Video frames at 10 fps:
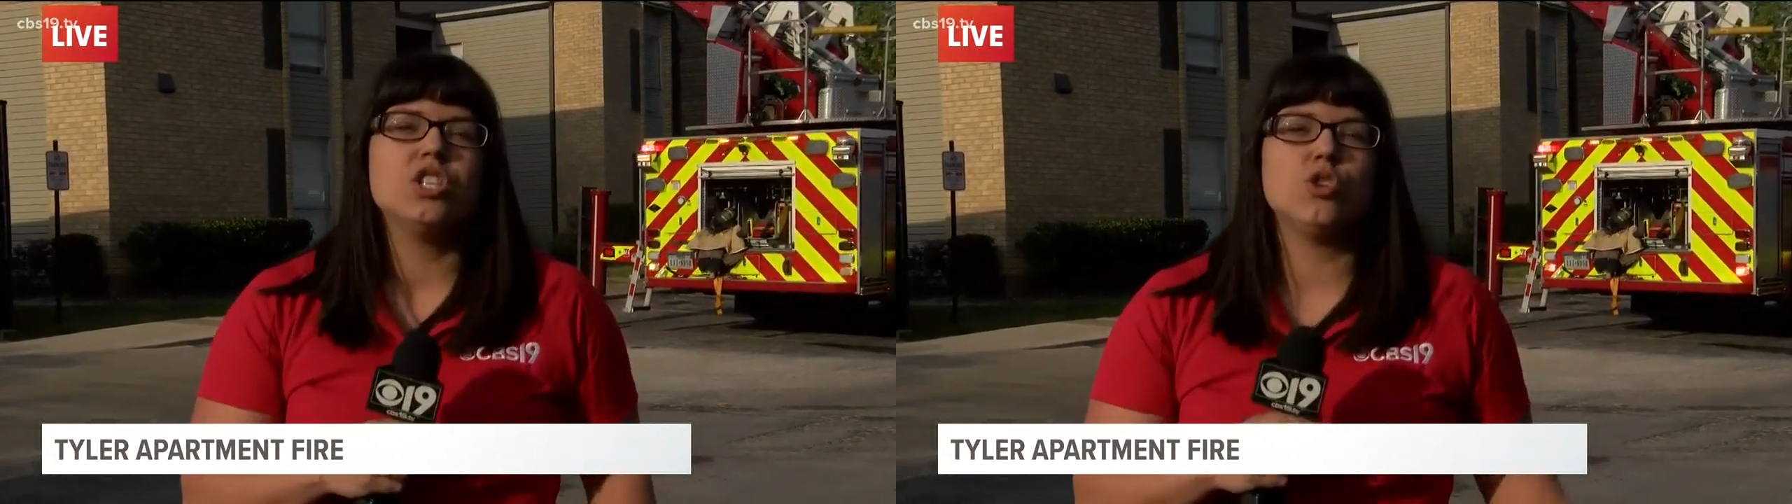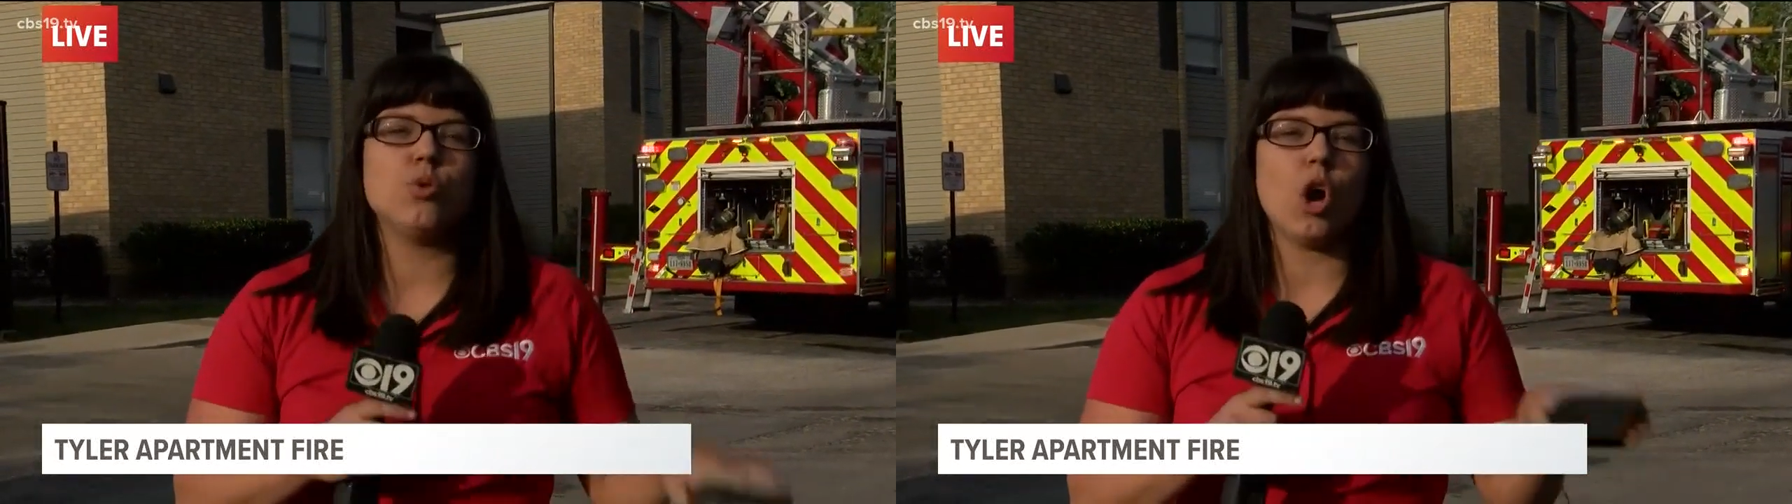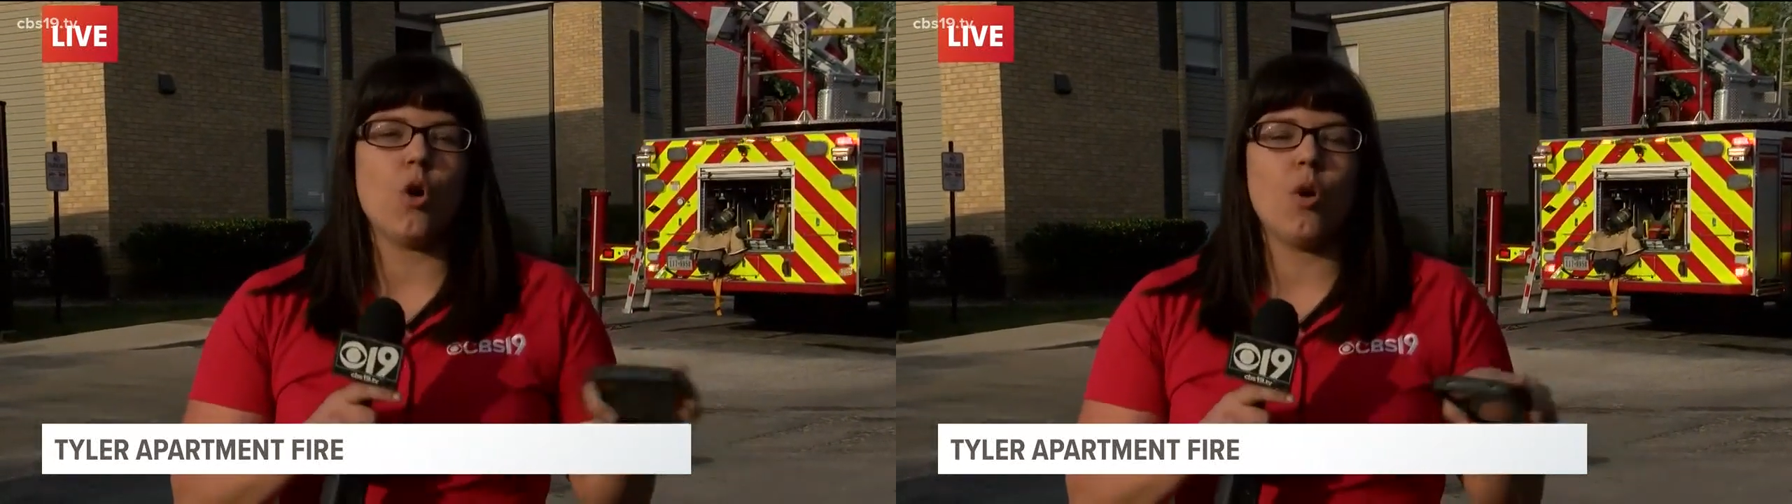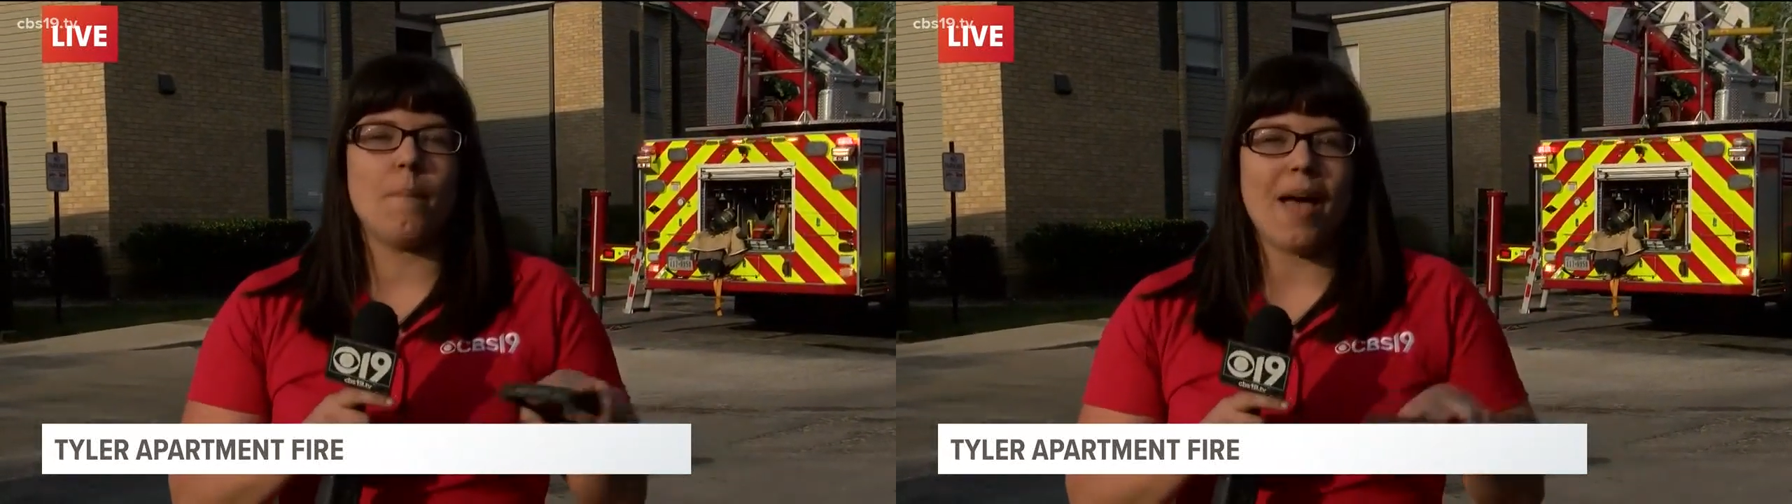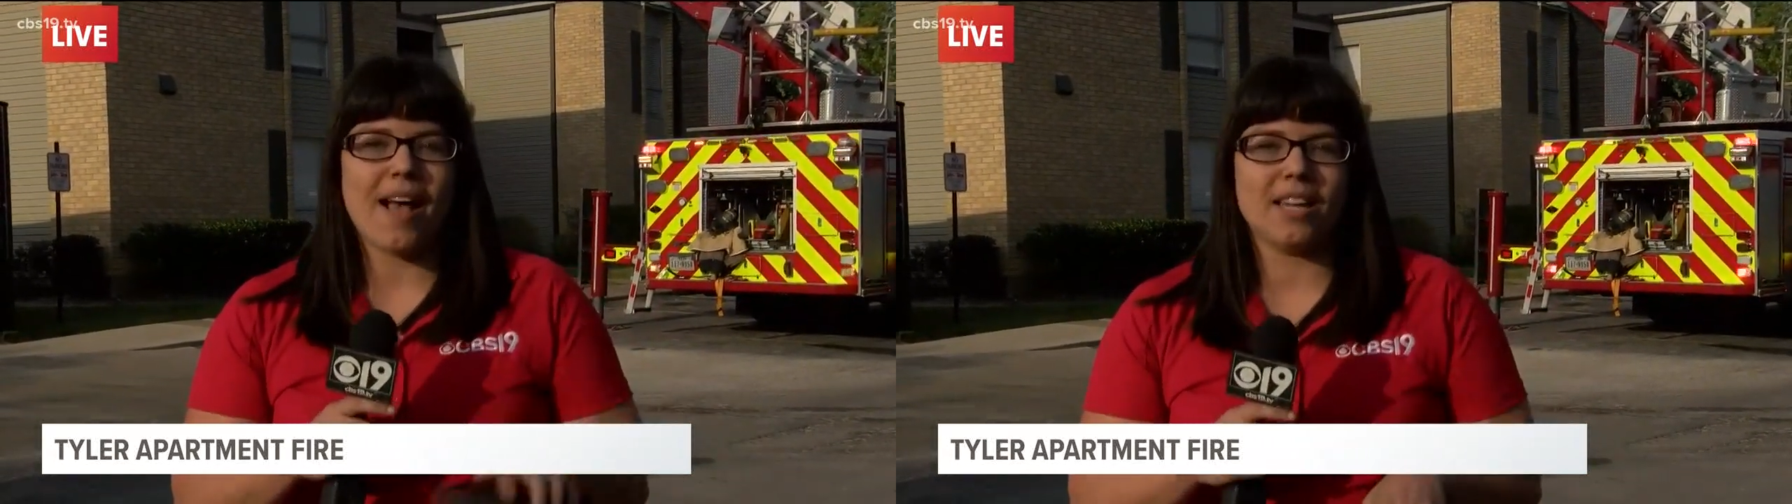to go
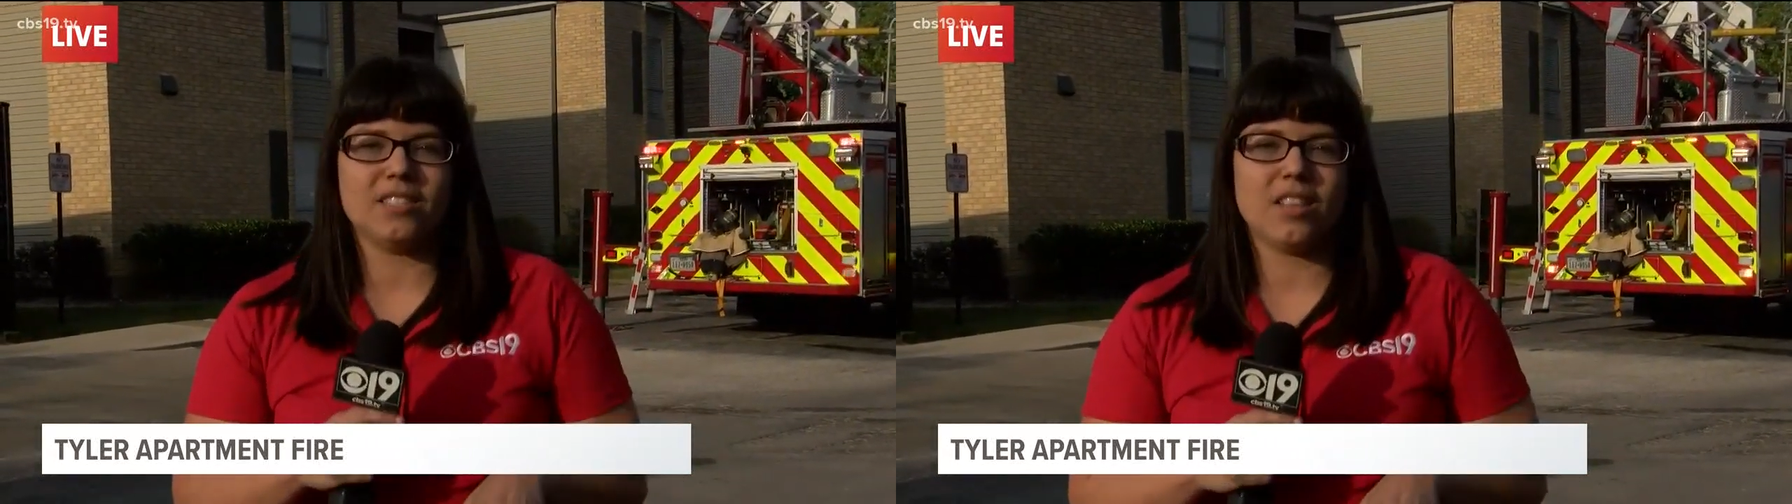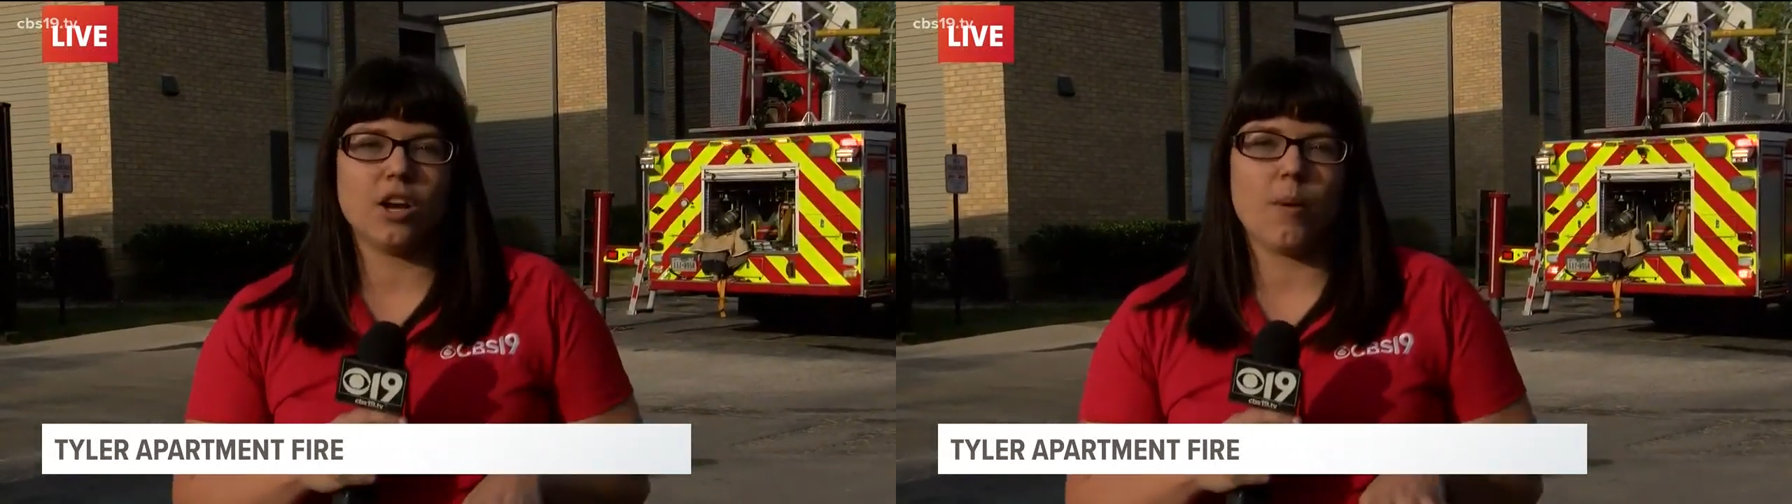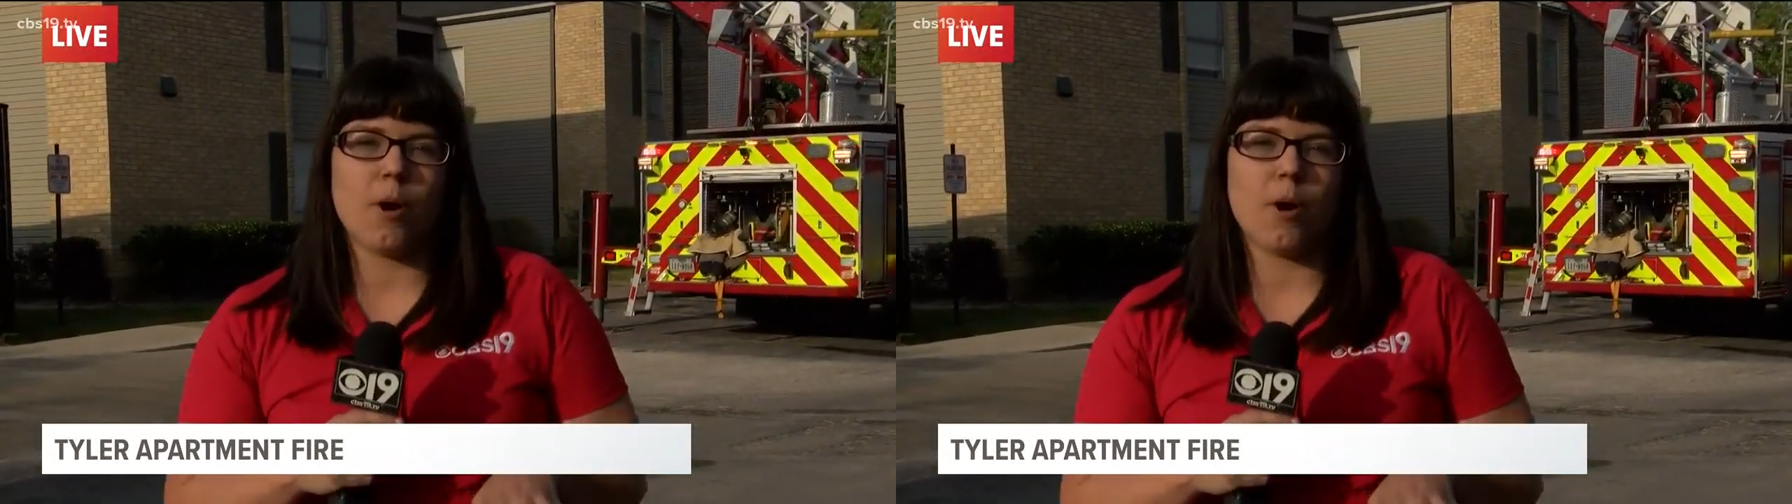back into their